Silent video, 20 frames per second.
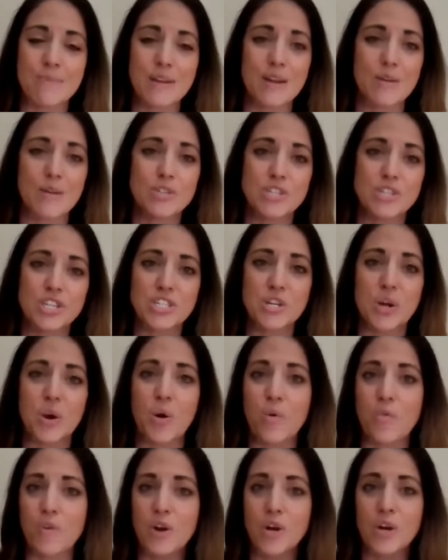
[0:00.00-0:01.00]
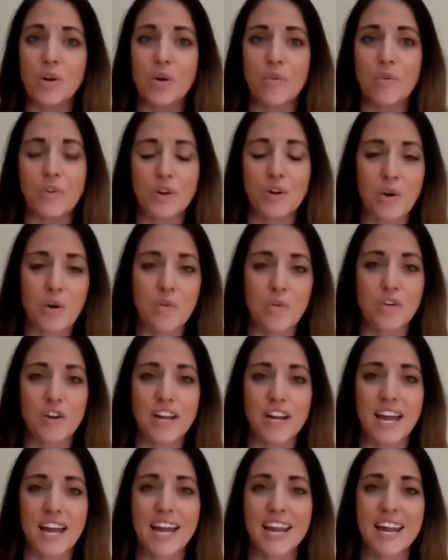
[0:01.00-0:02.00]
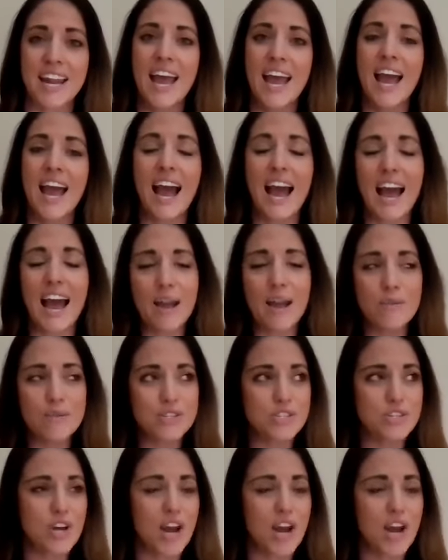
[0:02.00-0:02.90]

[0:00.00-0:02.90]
And it was just over and over and over again. I was